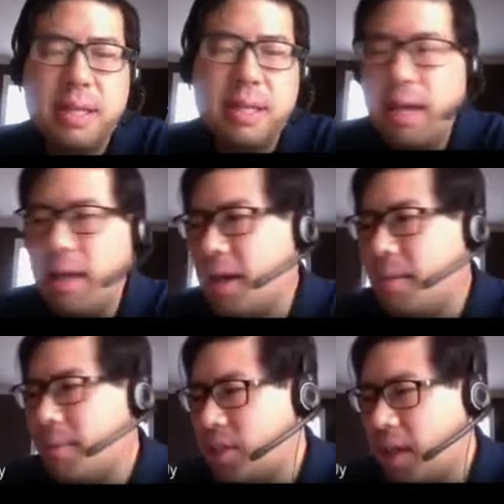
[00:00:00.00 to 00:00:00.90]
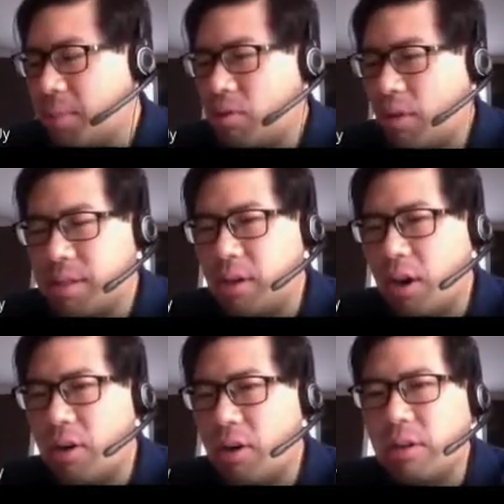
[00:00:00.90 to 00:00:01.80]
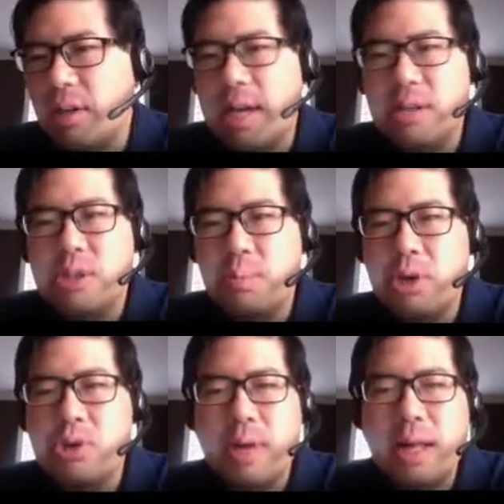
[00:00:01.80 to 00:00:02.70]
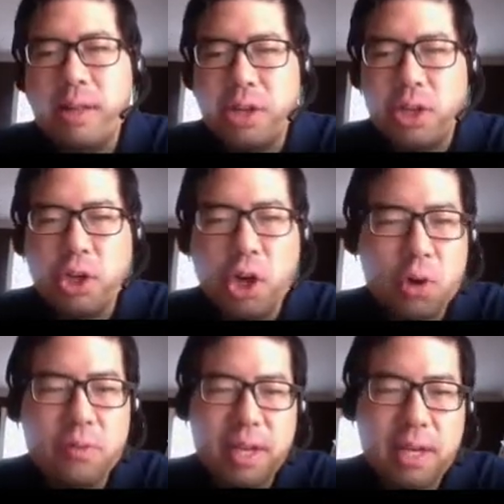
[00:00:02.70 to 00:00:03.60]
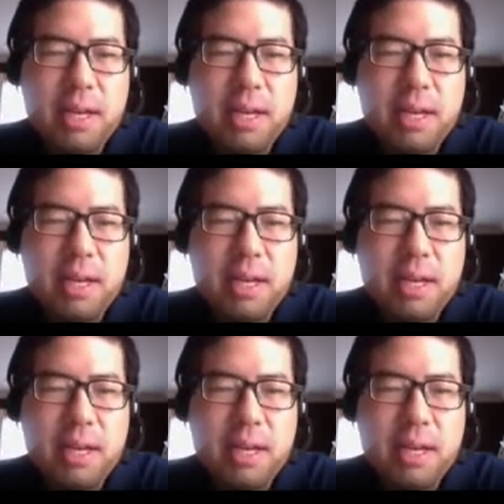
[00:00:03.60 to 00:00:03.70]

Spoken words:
I just came across an article on spirituality and COVID,